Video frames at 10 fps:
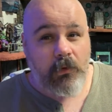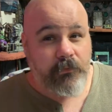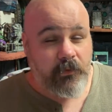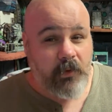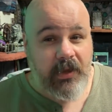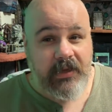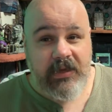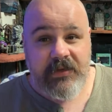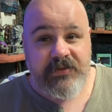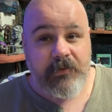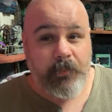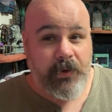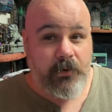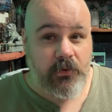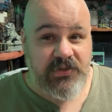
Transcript: over like his imperial